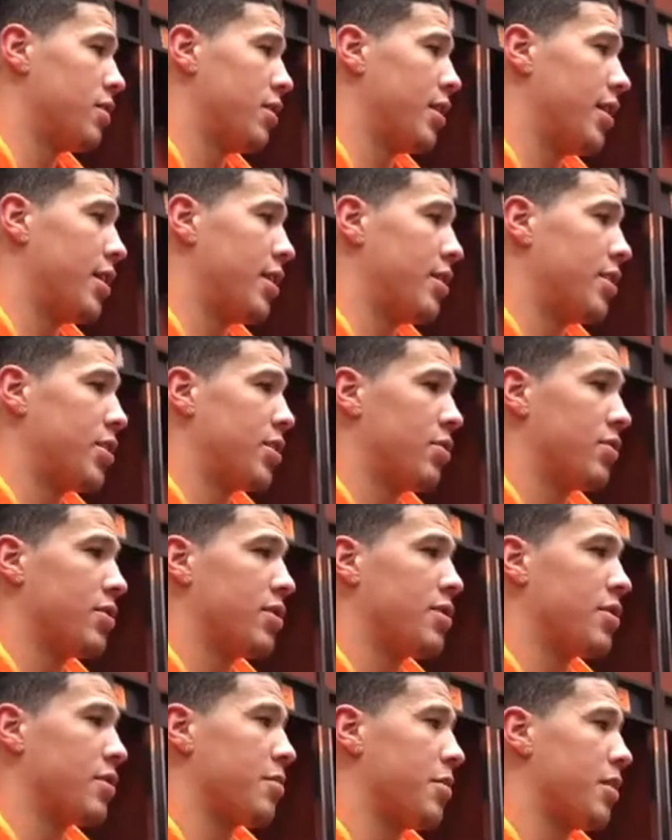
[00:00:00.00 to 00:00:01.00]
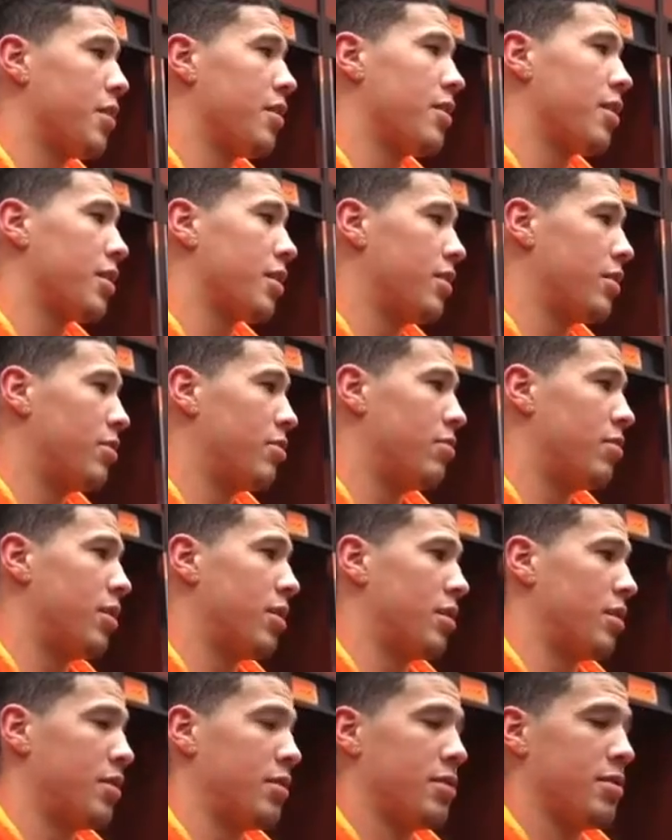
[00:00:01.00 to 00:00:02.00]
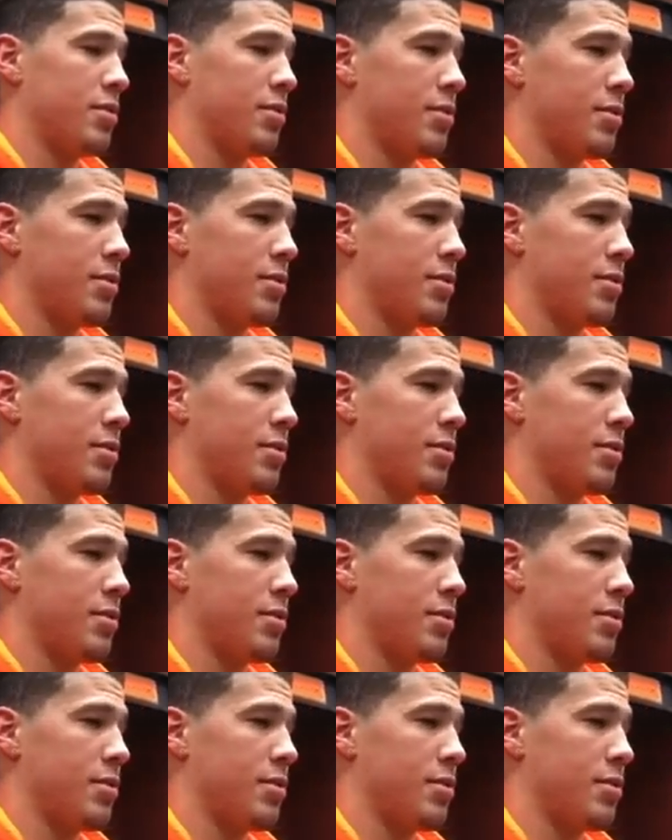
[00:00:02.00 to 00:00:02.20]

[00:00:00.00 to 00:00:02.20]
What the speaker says: That you know, has taken me in like a little brother.